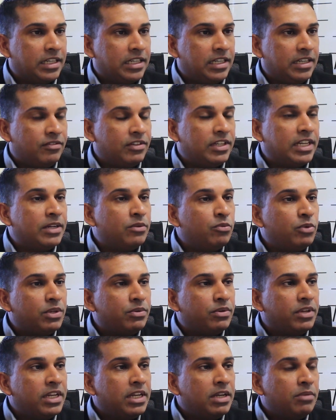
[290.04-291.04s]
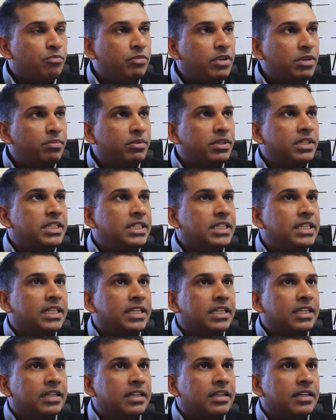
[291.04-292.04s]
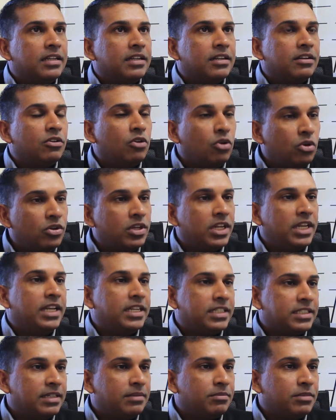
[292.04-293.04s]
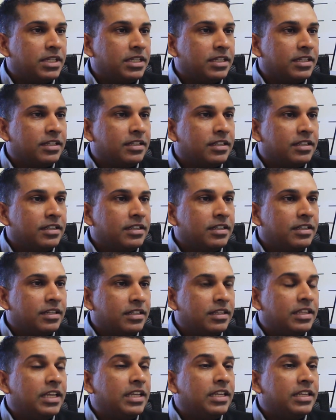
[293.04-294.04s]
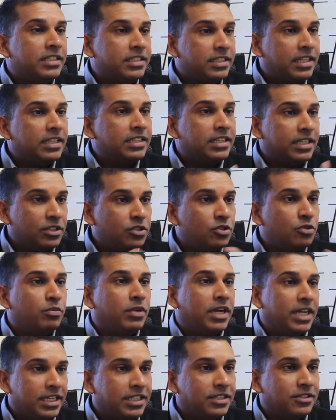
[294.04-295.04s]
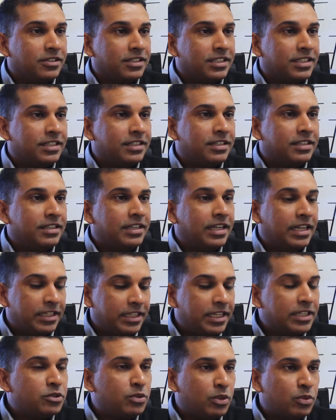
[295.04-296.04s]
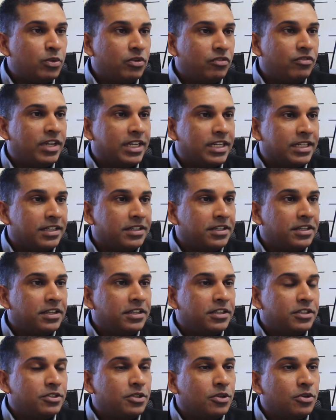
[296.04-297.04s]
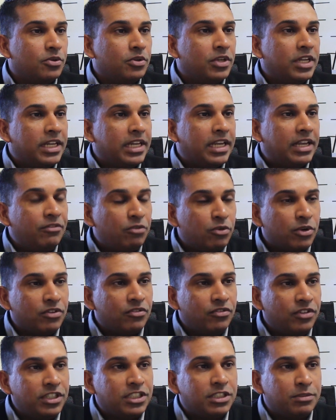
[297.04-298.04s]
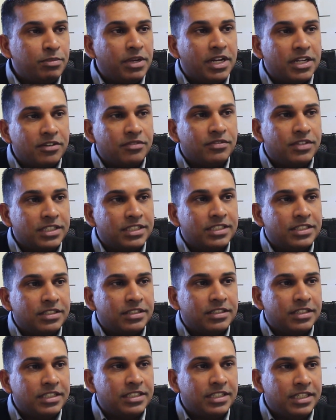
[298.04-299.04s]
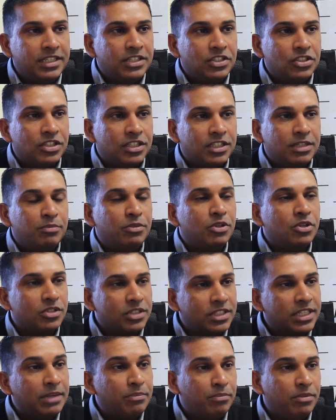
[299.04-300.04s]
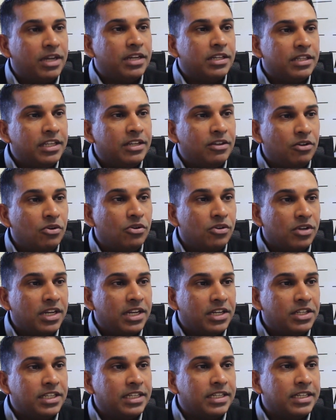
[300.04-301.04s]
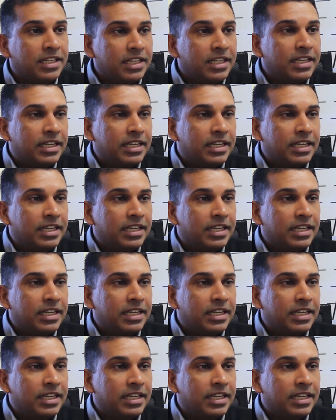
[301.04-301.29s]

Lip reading: that level. And when people co-create something, they tend to buy into it. And that's what we find. So everyone feels part of this Lean journey because they're co-creating